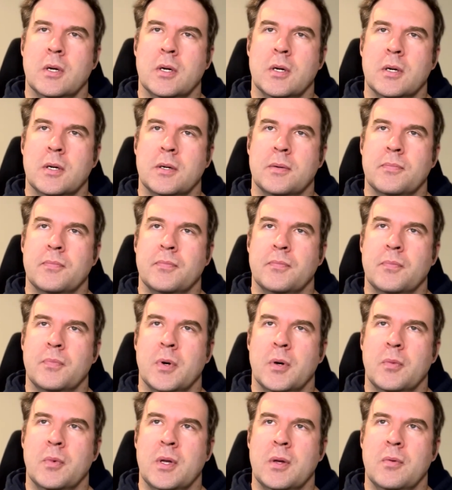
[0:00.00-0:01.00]

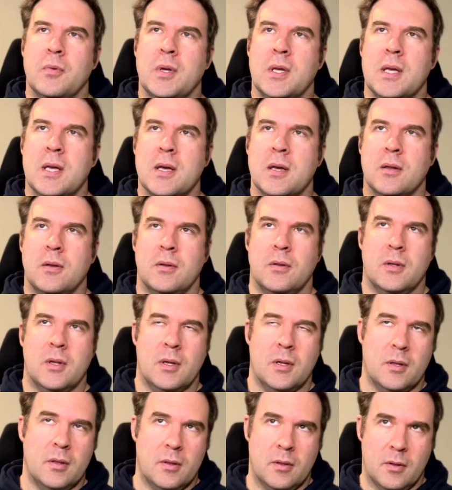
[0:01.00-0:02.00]
But we can't,
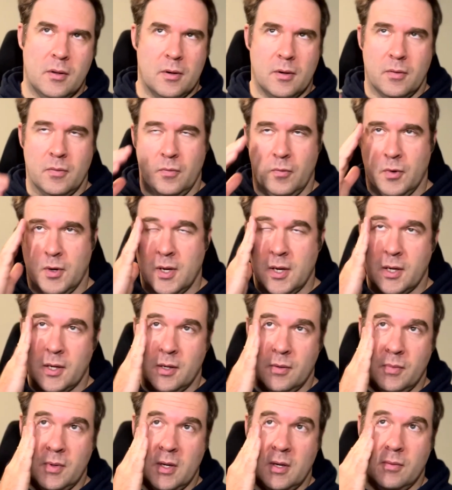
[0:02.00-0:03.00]
the, you know, we're not
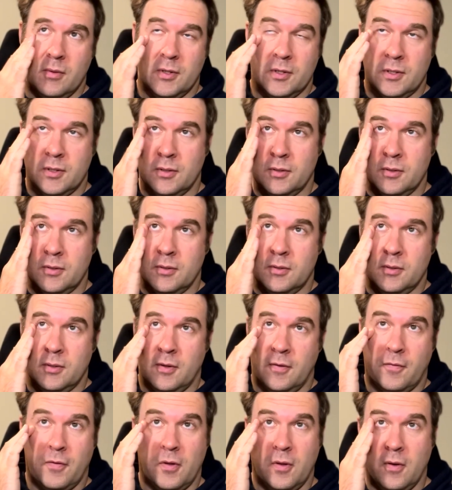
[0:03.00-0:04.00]
going to be able
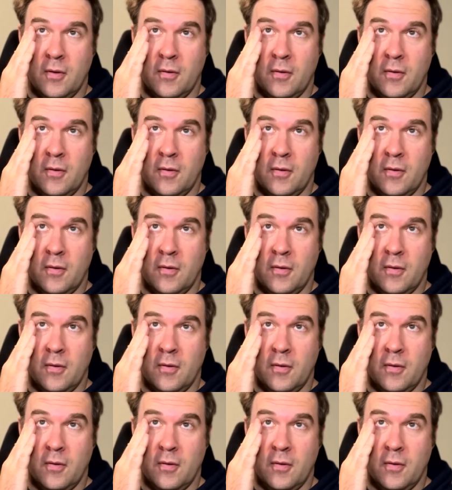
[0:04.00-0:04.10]
to,